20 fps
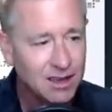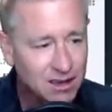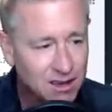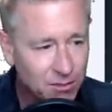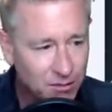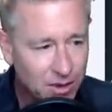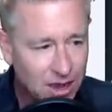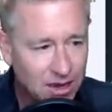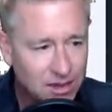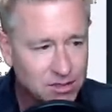
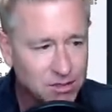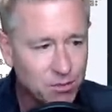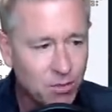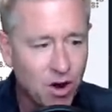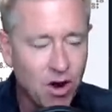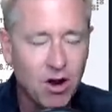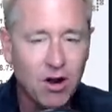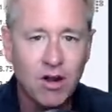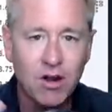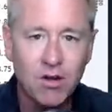Come back
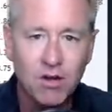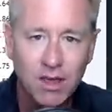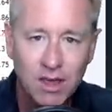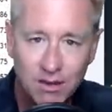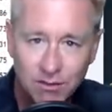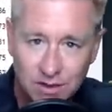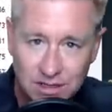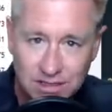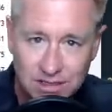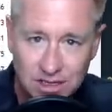tomorrow.
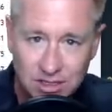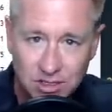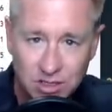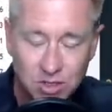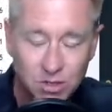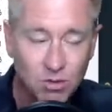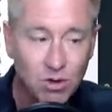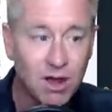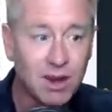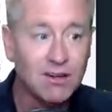If it says
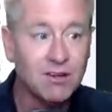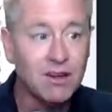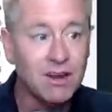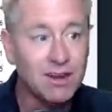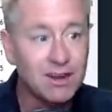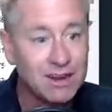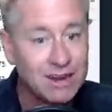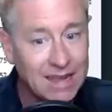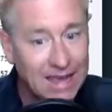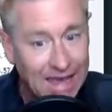two
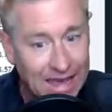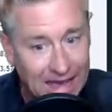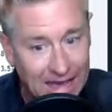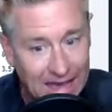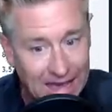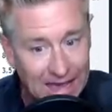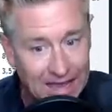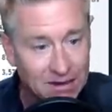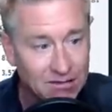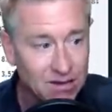hundred,
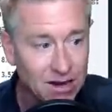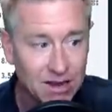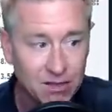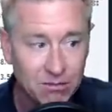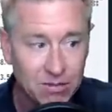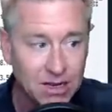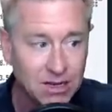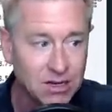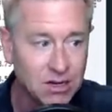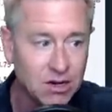I'd
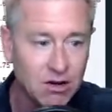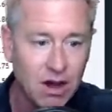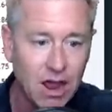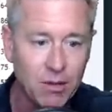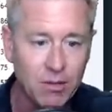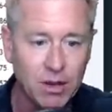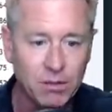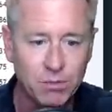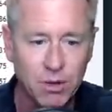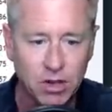recommend you
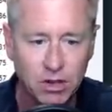grab it.